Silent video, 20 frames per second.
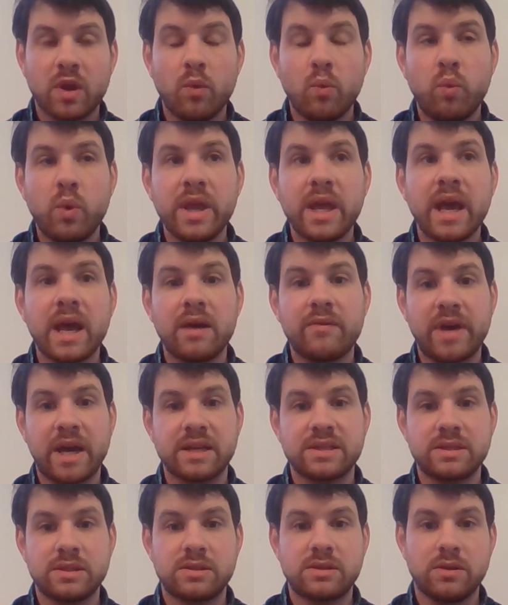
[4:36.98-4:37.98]
we have
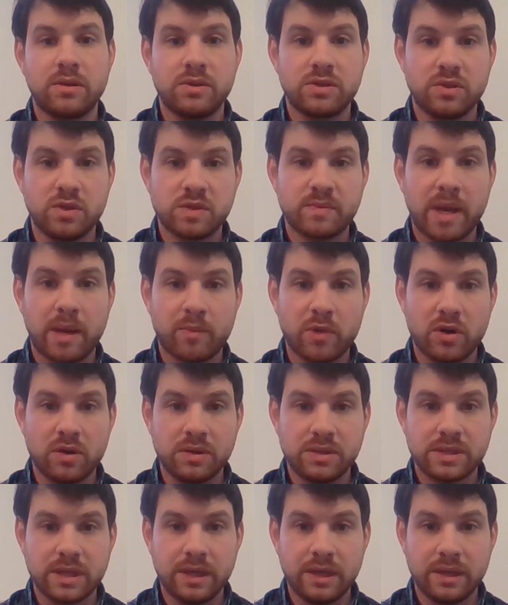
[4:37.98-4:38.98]
access to those
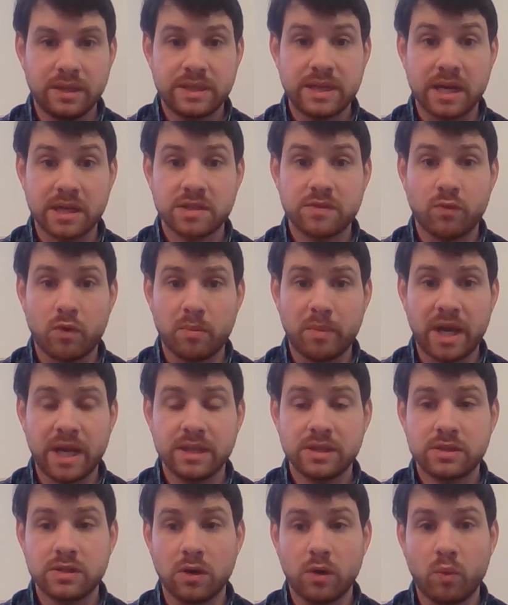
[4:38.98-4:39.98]
newspapers in text
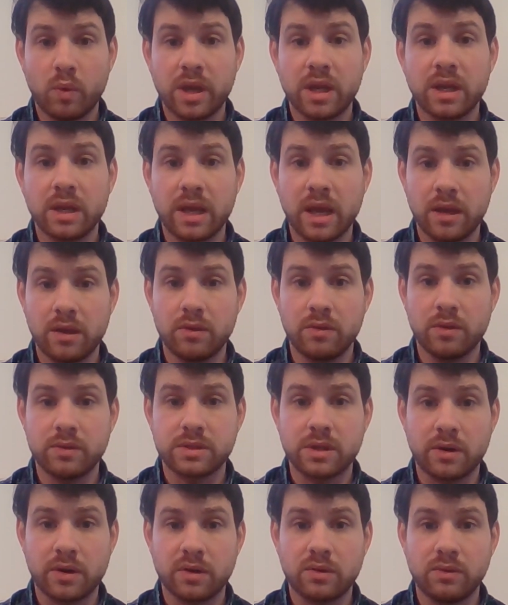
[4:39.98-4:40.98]
format, so we can get you
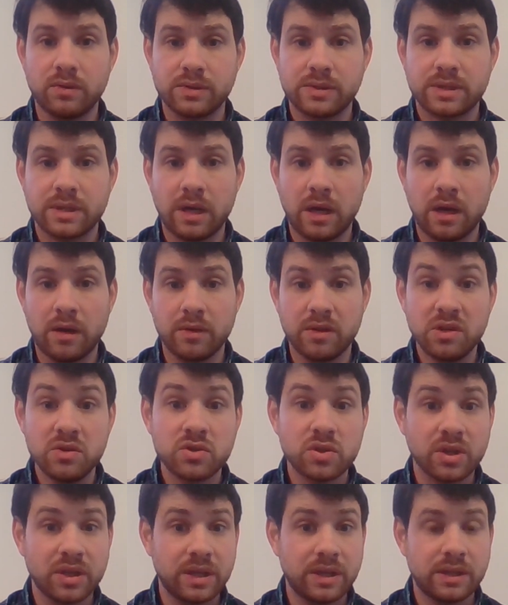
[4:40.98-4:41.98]
those articles,
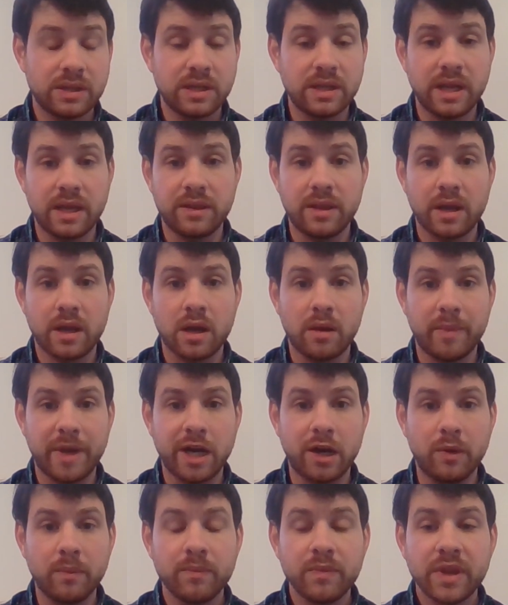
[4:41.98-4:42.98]
usually the day they come
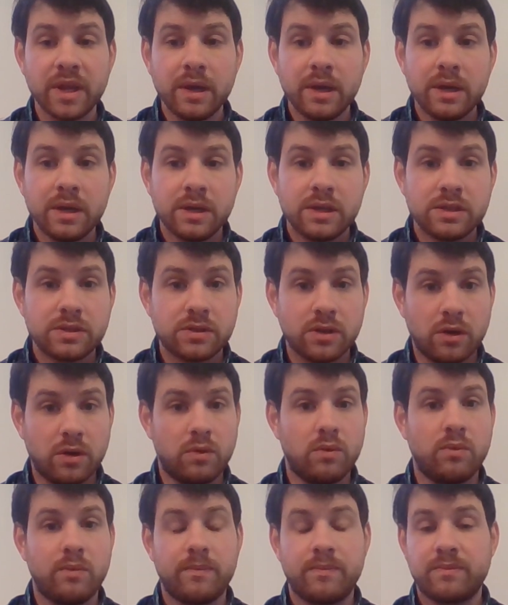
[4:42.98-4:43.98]
out.
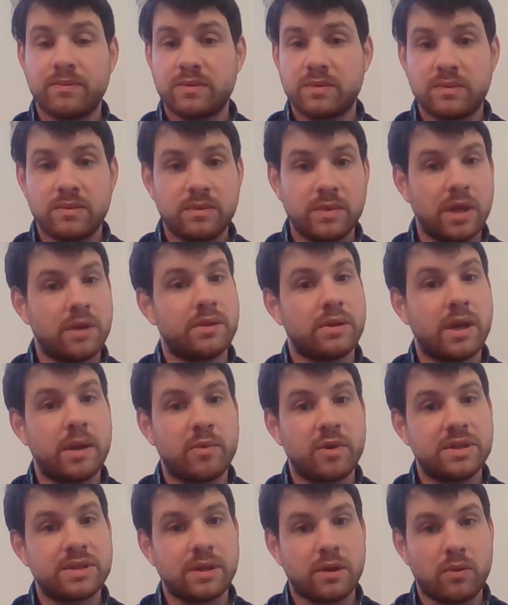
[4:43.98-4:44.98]
So, the
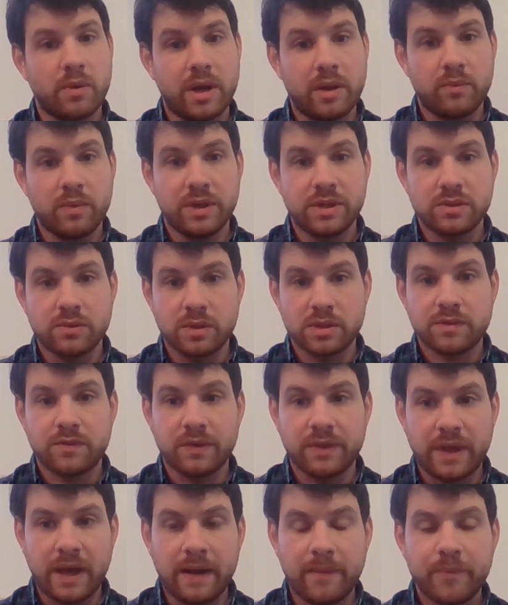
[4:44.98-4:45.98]
library is a great resource
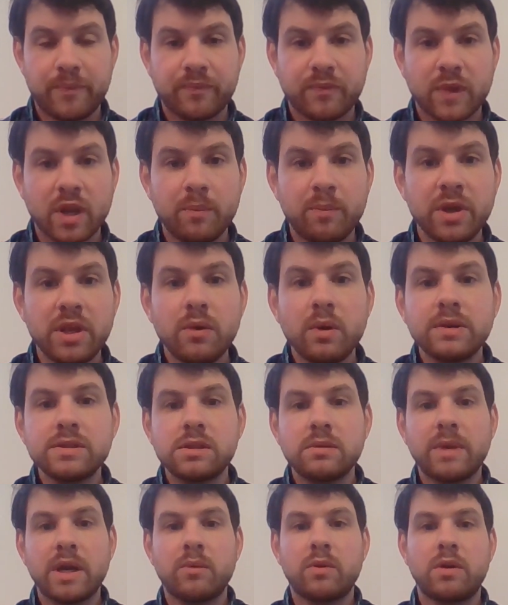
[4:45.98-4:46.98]
for that. But you
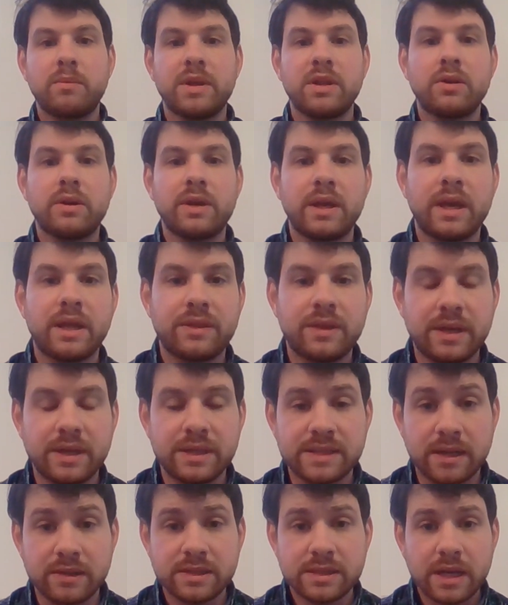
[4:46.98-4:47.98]
also might want to be looking at
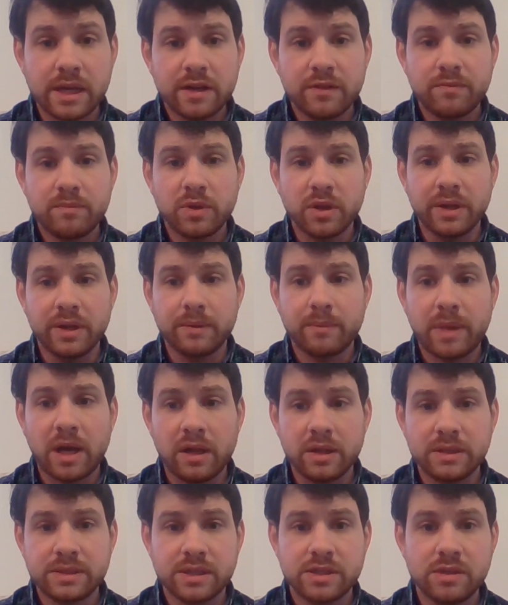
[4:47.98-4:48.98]
things outside of
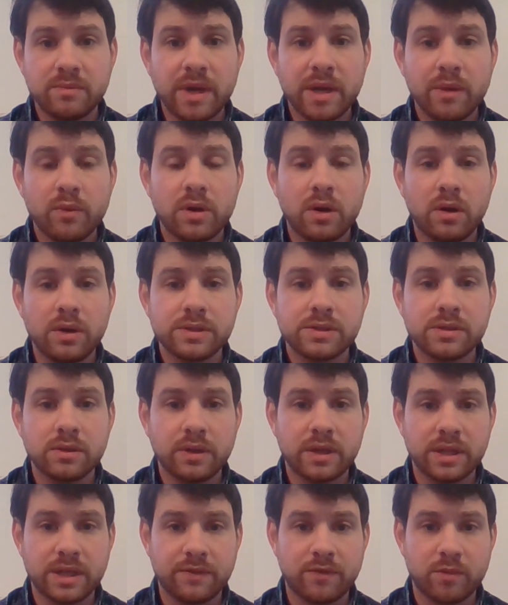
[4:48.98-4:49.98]
politics. You might want to also
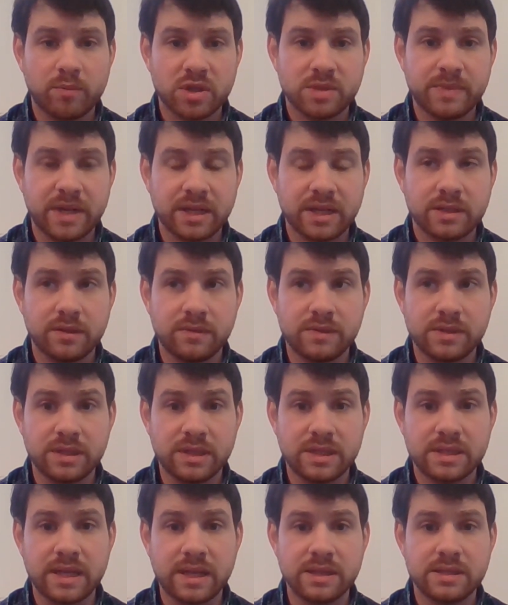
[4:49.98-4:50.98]
look at different perspectives in
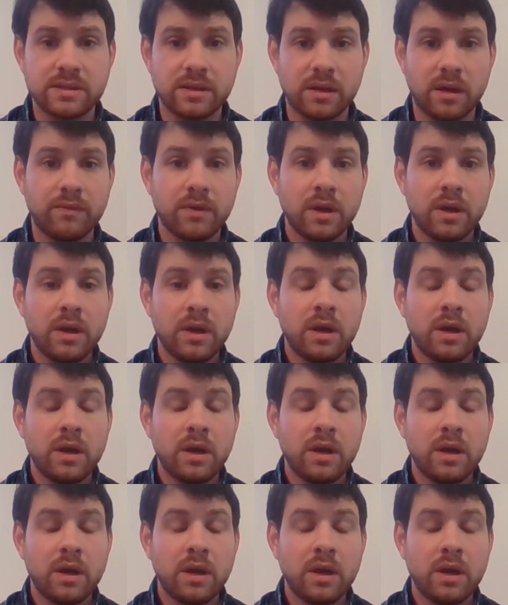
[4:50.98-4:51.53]
the sense of